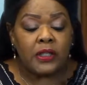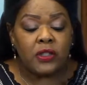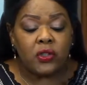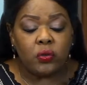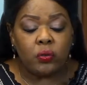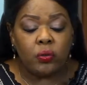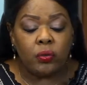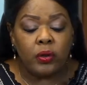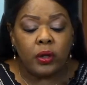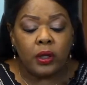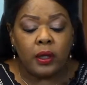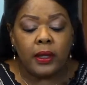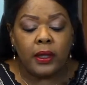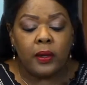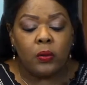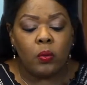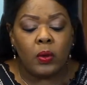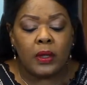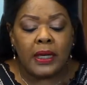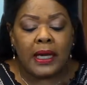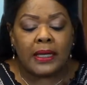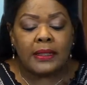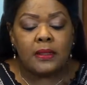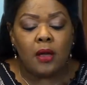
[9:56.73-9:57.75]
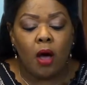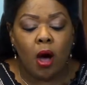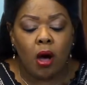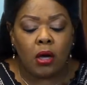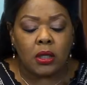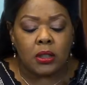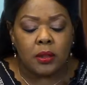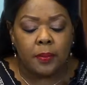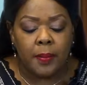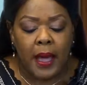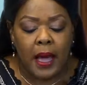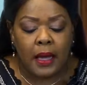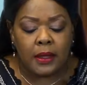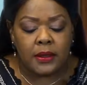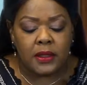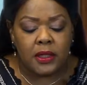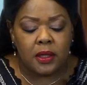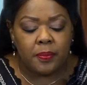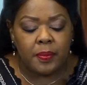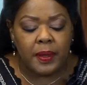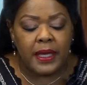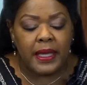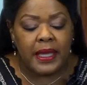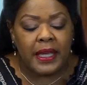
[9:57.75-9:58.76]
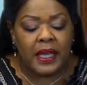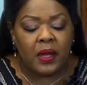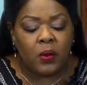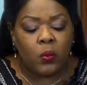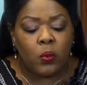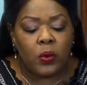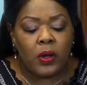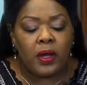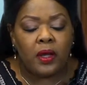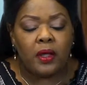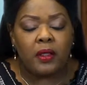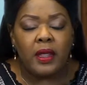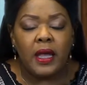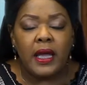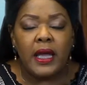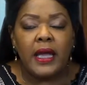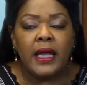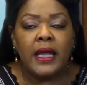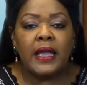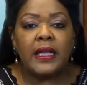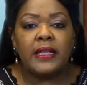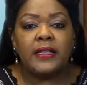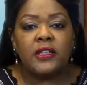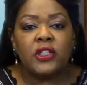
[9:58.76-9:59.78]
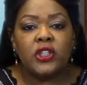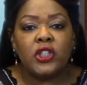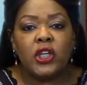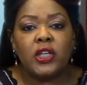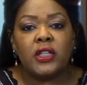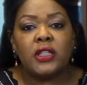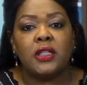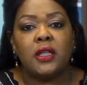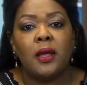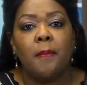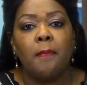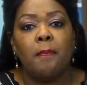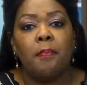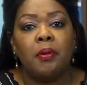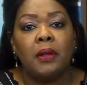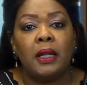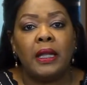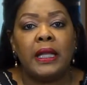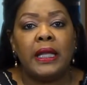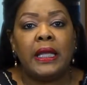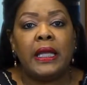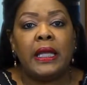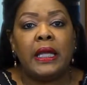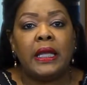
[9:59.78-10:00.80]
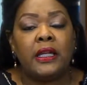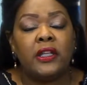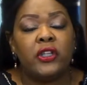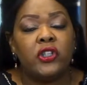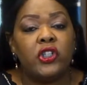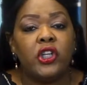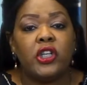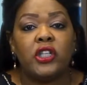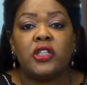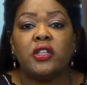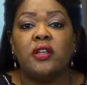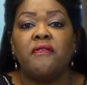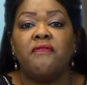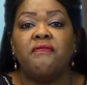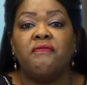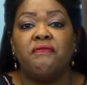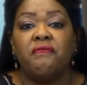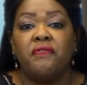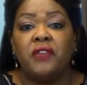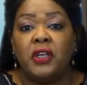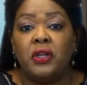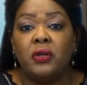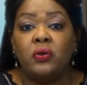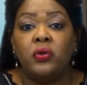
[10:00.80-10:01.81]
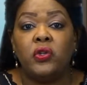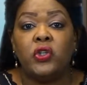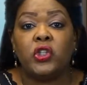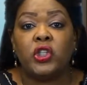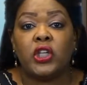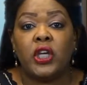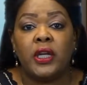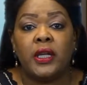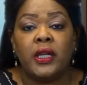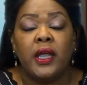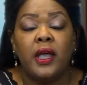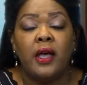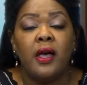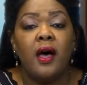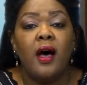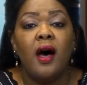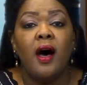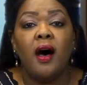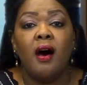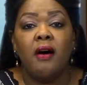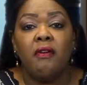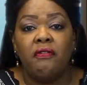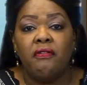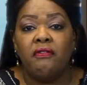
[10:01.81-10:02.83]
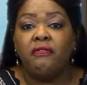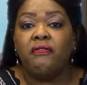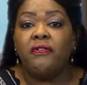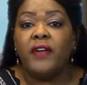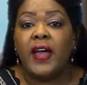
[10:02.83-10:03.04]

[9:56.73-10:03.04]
It's really what I talked about to begin with. It's just a blend. It's just a fusion of